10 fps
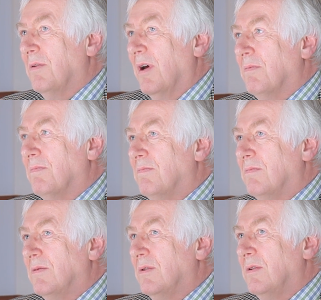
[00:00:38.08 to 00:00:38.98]
you know,
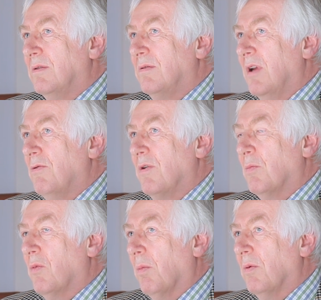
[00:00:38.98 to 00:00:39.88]
no
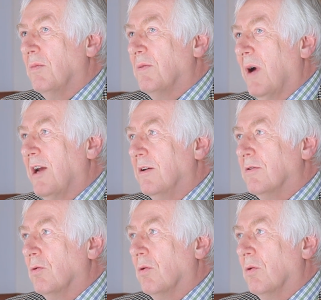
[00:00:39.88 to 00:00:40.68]
real problem with pain at